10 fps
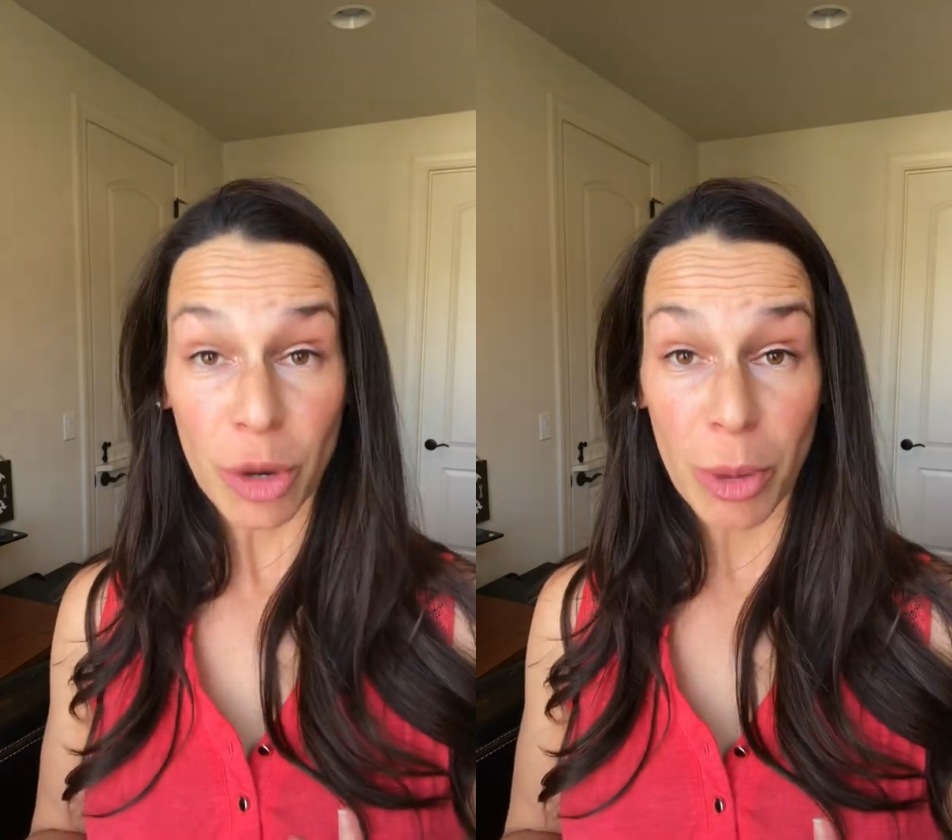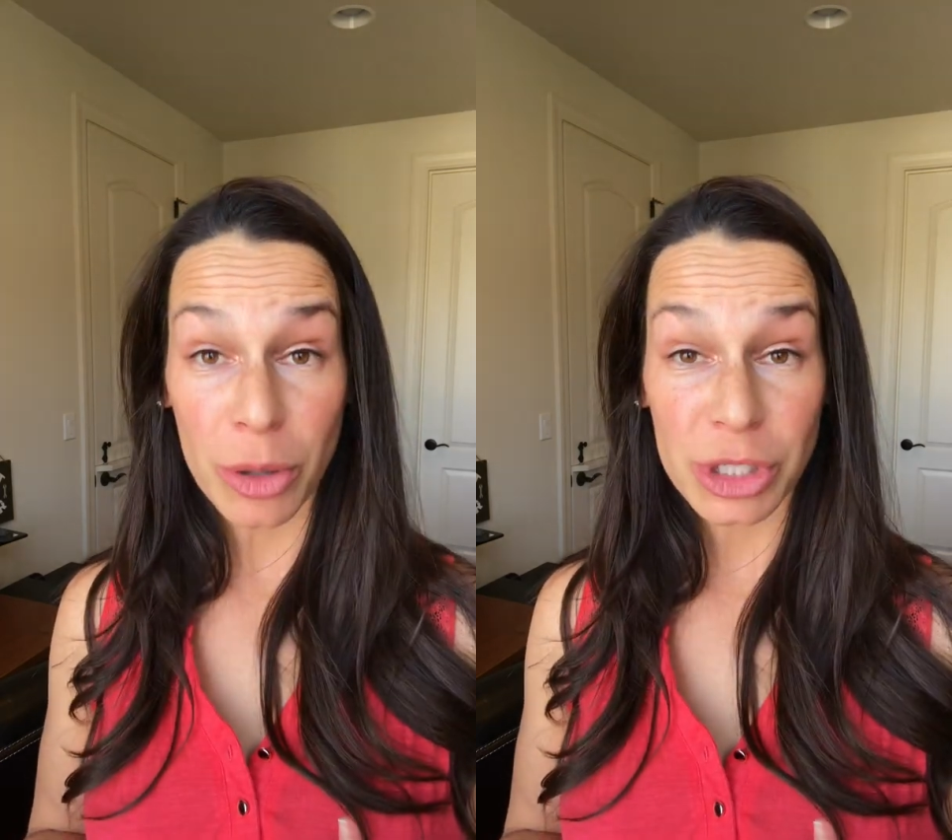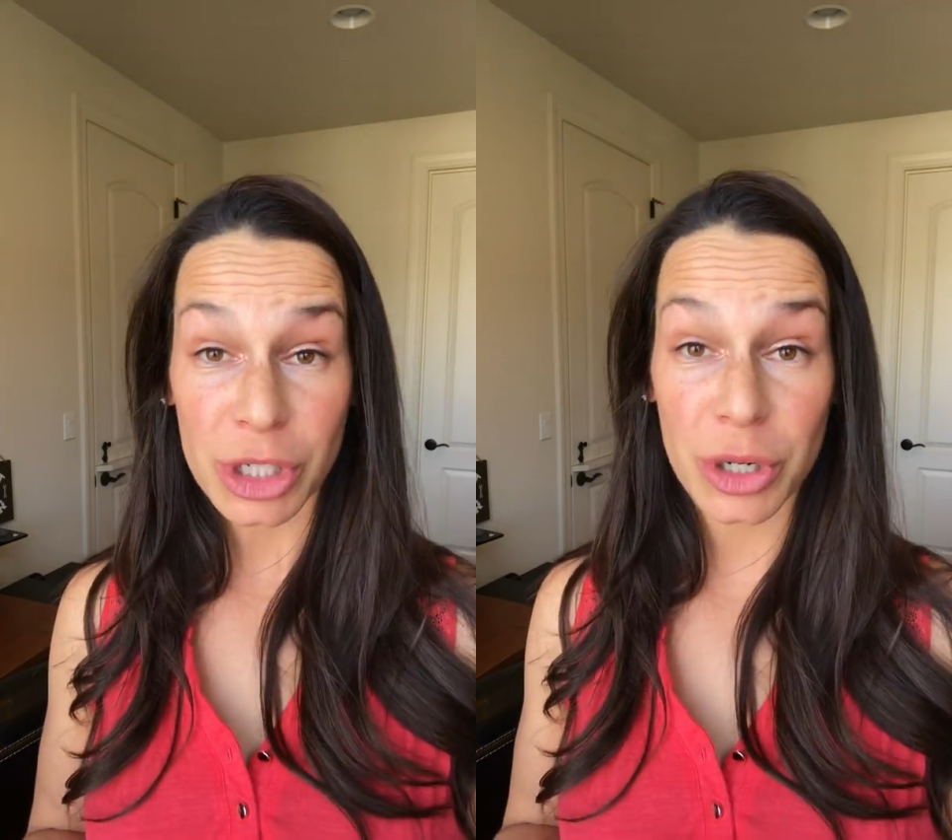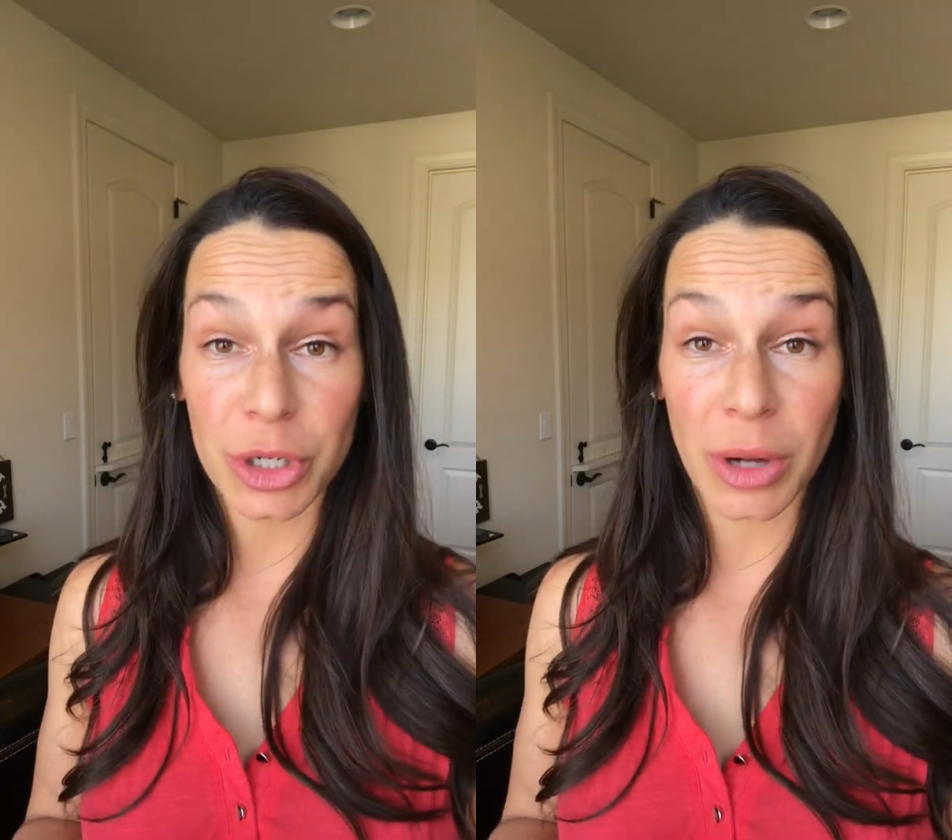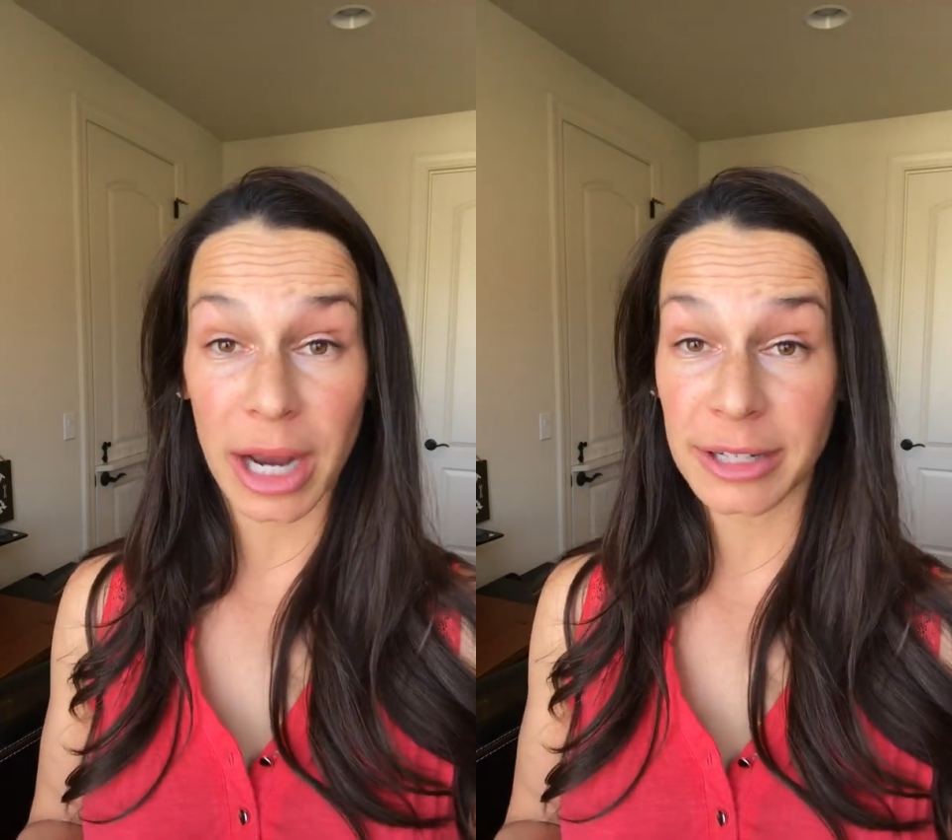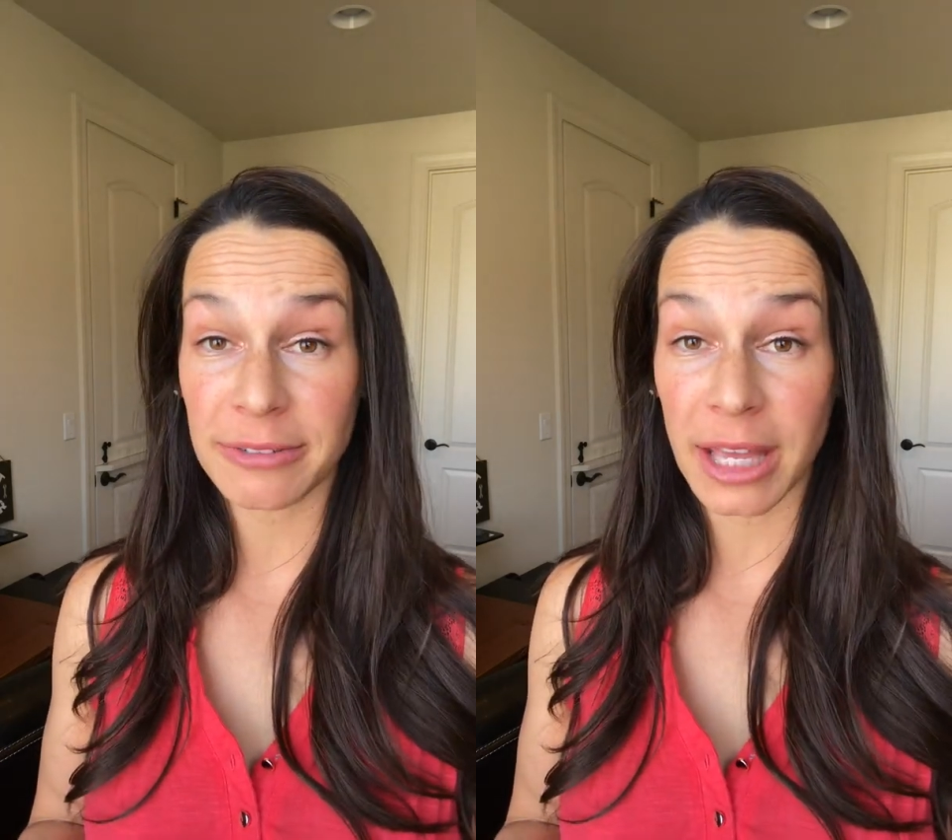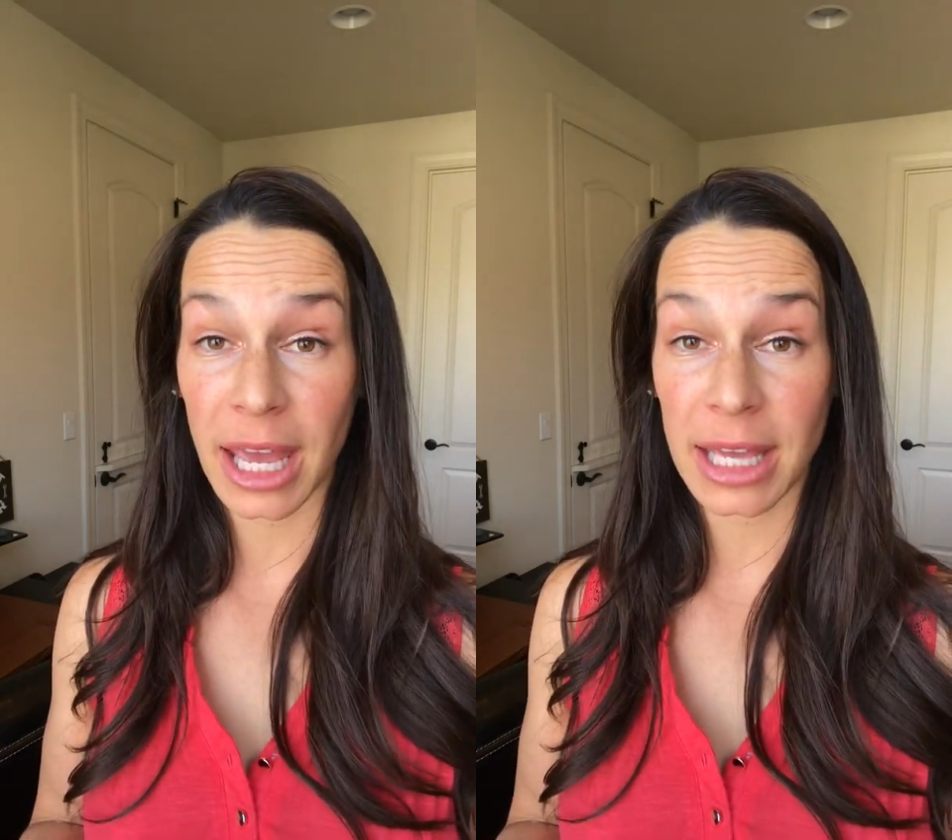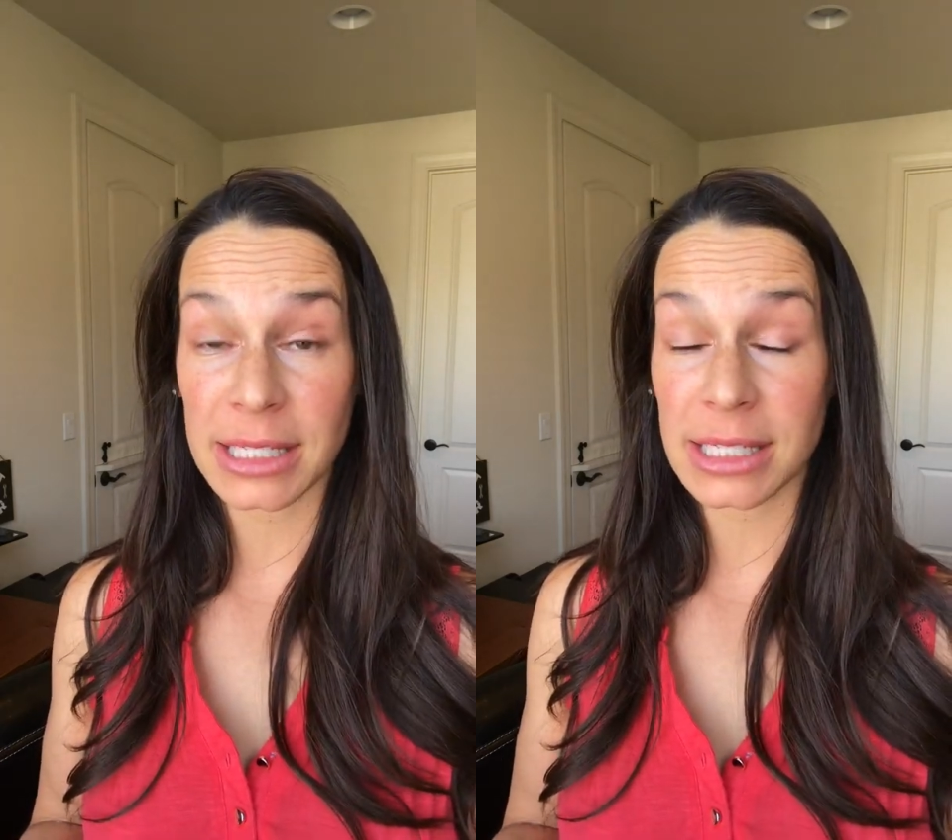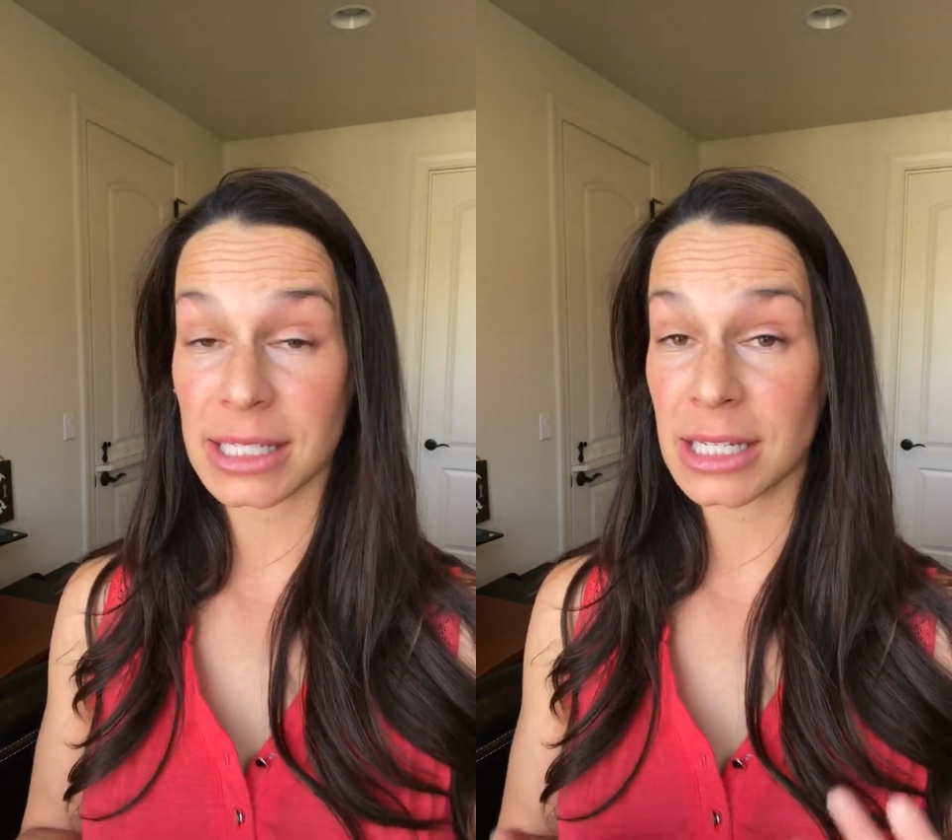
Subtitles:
poster and you kind of get